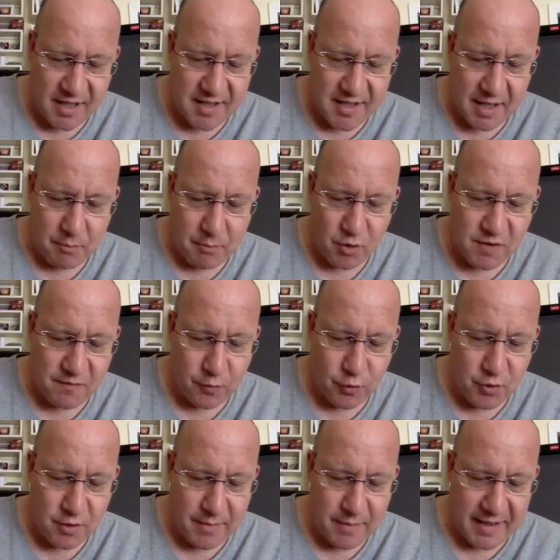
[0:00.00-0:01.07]
most
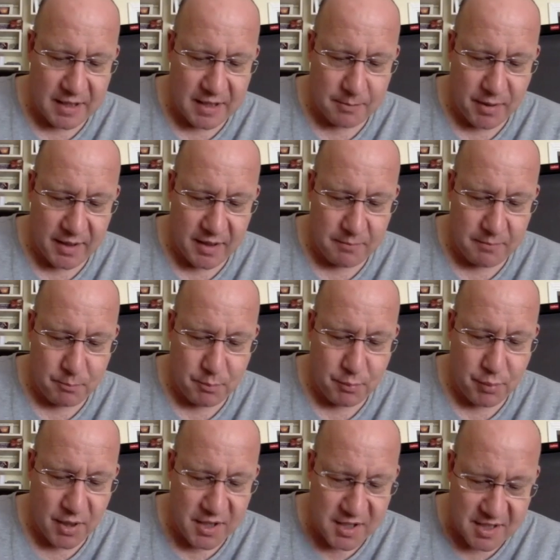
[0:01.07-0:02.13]
fundamental
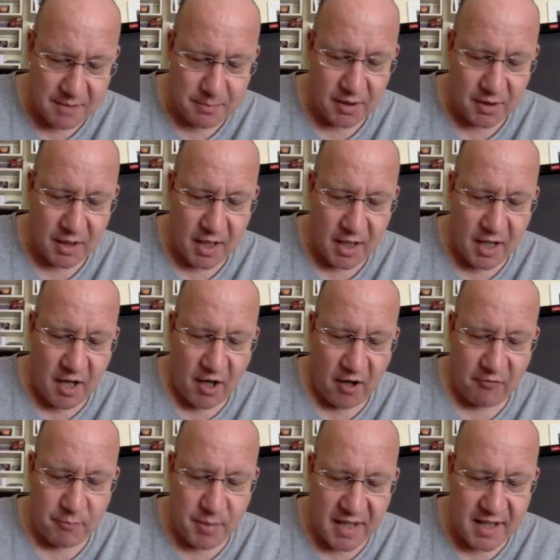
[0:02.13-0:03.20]
principle
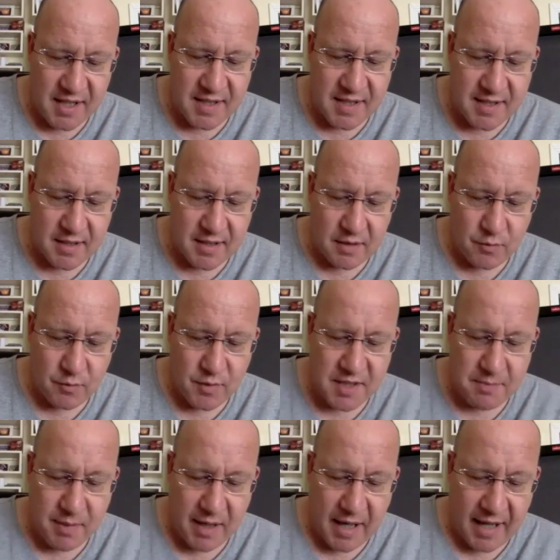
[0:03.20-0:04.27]
of peace
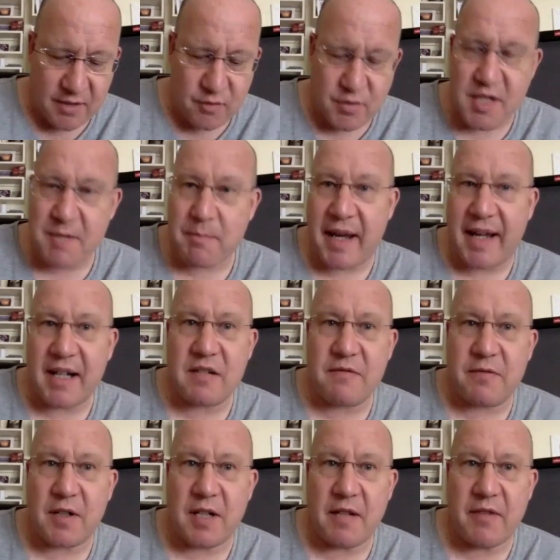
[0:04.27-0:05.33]
and respect
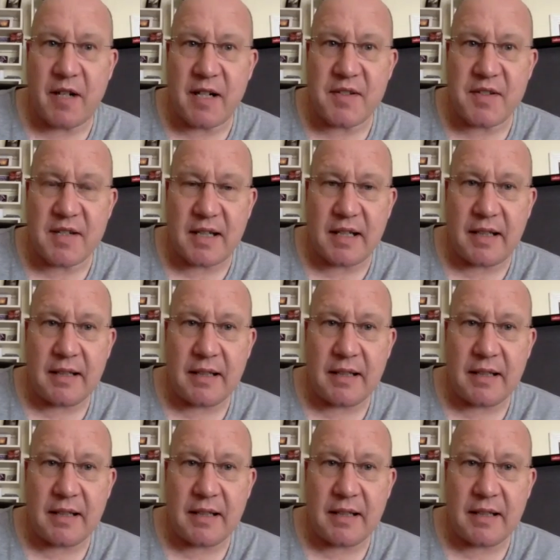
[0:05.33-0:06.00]
for diversity.